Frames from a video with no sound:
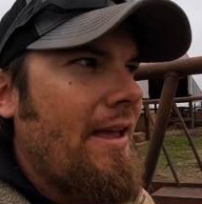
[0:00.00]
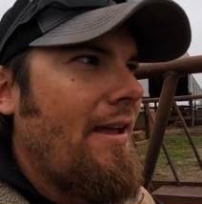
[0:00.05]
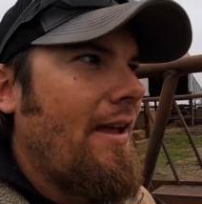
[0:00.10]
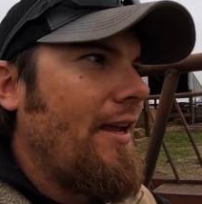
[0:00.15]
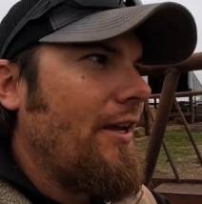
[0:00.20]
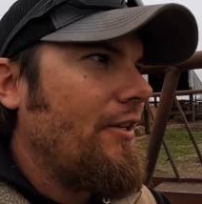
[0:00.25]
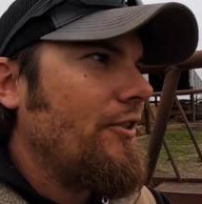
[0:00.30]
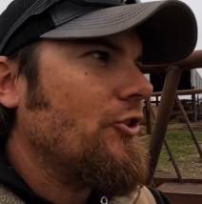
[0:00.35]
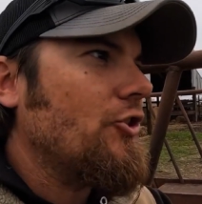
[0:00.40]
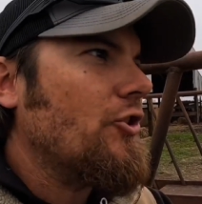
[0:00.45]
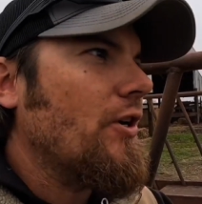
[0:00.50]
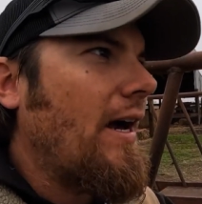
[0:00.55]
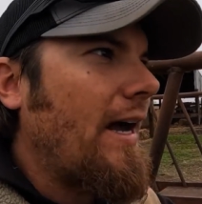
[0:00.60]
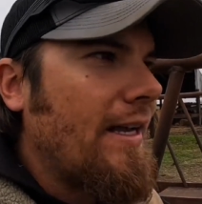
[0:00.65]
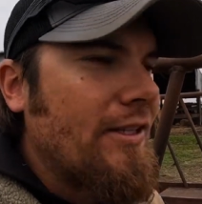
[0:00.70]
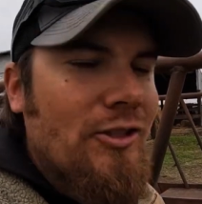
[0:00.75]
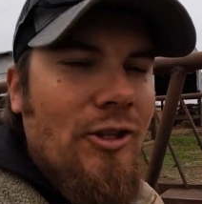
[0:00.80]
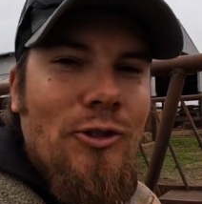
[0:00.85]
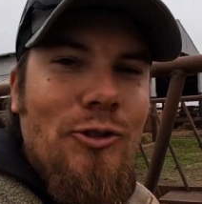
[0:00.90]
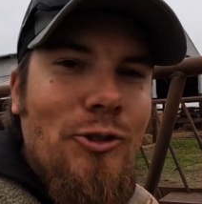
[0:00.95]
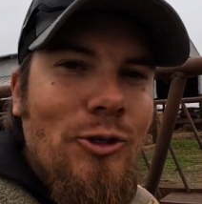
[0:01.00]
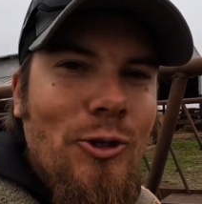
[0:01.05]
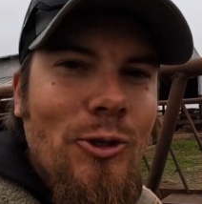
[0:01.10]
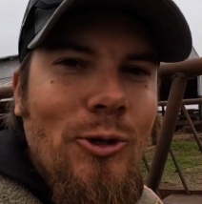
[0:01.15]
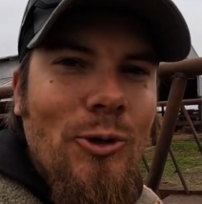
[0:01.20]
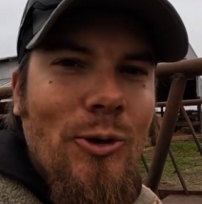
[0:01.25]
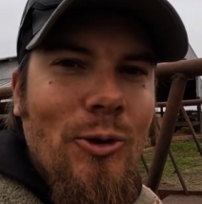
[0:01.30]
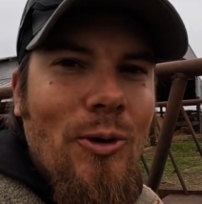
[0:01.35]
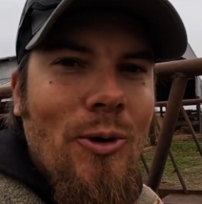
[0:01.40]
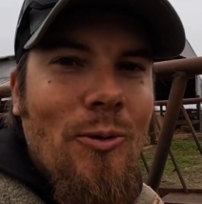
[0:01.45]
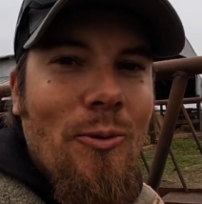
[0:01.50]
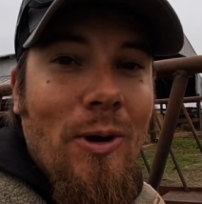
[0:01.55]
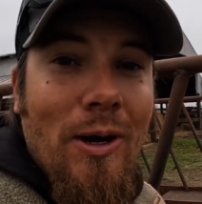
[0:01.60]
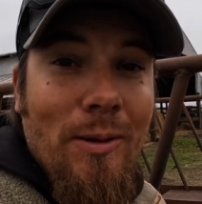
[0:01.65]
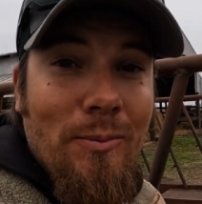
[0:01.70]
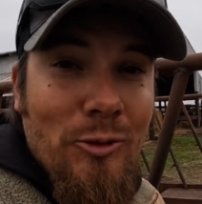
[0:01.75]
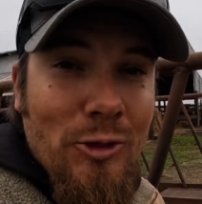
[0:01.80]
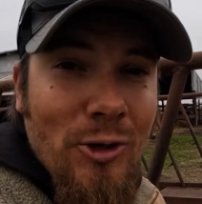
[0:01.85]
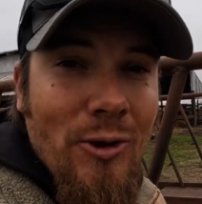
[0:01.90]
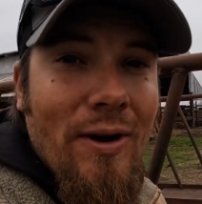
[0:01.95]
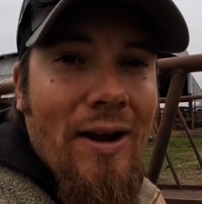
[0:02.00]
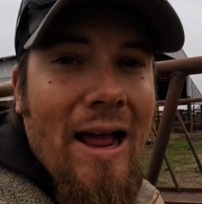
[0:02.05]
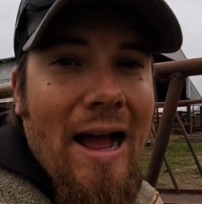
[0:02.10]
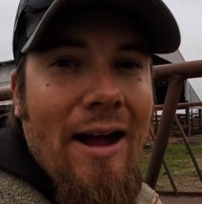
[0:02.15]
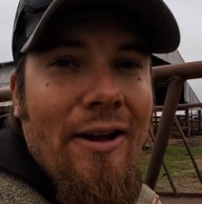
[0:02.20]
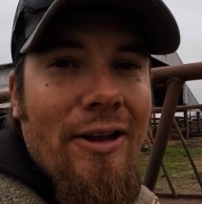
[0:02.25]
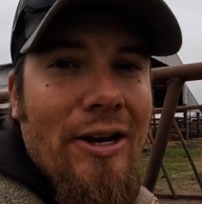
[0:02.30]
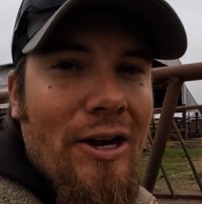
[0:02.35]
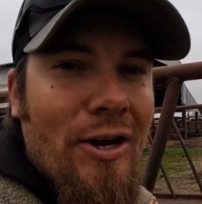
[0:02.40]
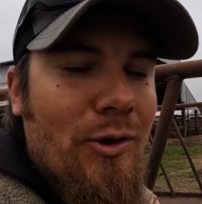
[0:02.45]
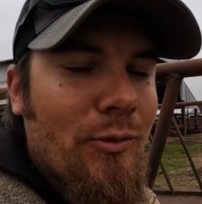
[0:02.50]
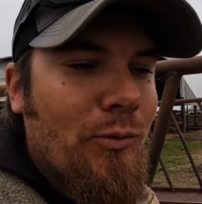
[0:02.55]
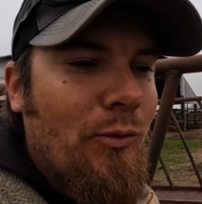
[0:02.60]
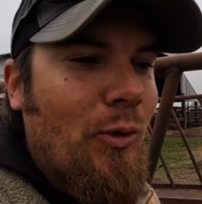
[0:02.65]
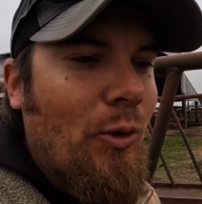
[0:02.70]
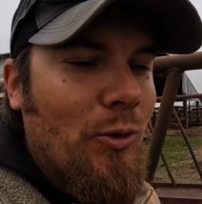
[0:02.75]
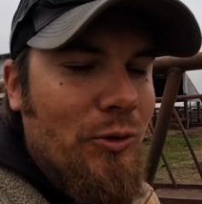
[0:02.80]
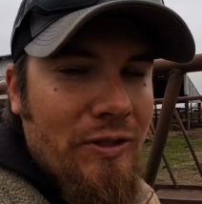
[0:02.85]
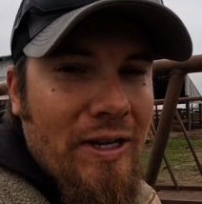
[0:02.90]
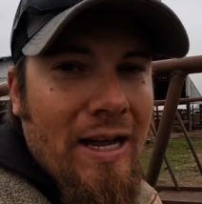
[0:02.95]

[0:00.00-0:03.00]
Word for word: and try to do what I'm doing out here full